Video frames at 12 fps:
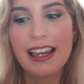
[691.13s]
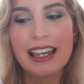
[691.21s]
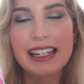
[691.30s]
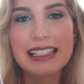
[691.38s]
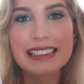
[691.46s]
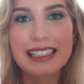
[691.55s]

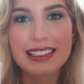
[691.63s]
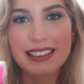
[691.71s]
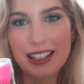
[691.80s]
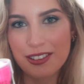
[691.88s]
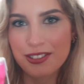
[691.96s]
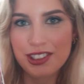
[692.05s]
it is
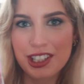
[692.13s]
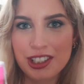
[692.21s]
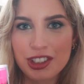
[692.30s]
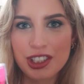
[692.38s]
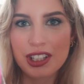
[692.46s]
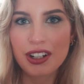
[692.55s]

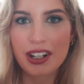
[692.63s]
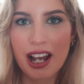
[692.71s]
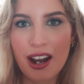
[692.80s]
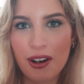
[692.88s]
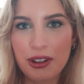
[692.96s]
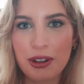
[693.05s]
life-changing on
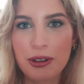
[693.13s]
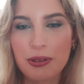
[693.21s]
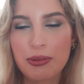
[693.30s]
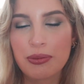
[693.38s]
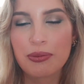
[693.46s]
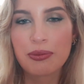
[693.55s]
how
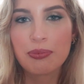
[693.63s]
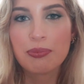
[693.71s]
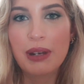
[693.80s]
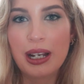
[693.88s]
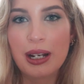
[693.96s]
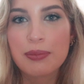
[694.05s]
your
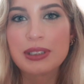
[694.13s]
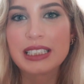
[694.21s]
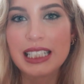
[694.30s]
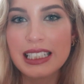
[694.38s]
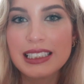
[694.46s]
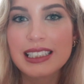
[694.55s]
makeup
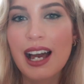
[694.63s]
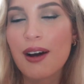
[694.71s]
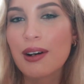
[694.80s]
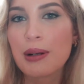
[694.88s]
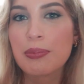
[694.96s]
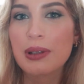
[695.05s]
sits,
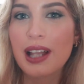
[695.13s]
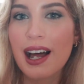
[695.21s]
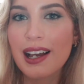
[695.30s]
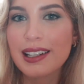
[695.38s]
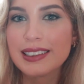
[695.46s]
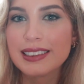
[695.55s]
how it
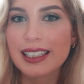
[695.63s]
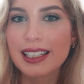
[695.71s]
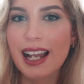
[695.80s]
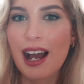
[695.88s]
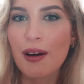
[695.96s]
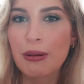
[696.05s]
applies,
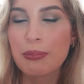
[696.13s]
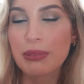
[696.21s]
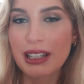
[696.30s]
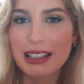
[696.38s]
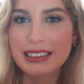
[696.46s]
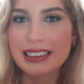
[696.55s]
and how it
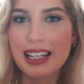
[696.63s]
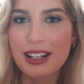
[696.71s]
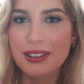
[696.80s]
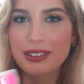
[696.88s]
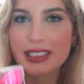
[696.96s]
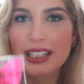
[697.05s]
blends
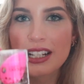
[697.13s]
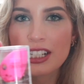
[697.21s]
out.